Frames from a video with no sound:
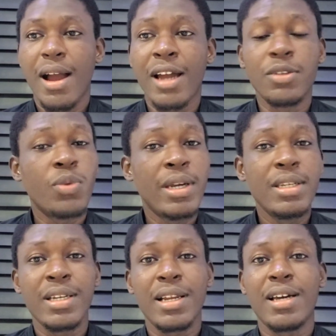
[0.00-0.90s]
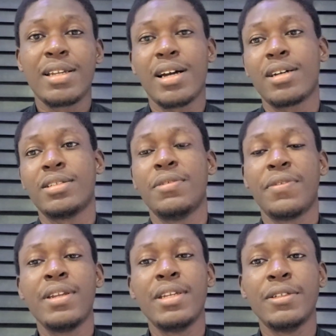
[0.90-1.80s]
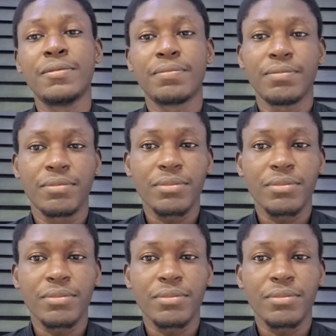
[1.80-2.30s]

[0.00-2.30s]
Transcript: And when England are defending,